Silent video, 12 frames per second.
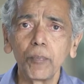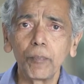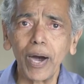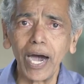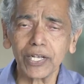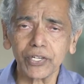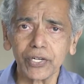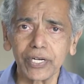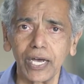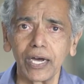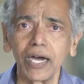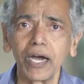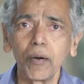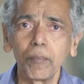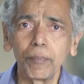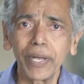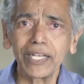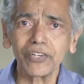pasta,
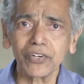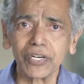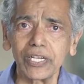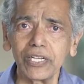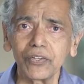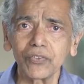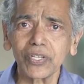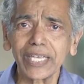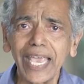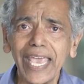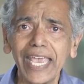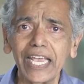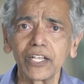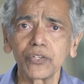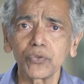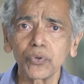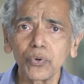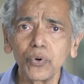pastries,
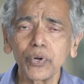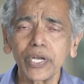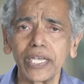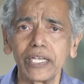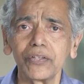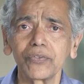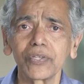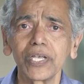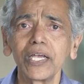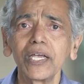cakes, cookies?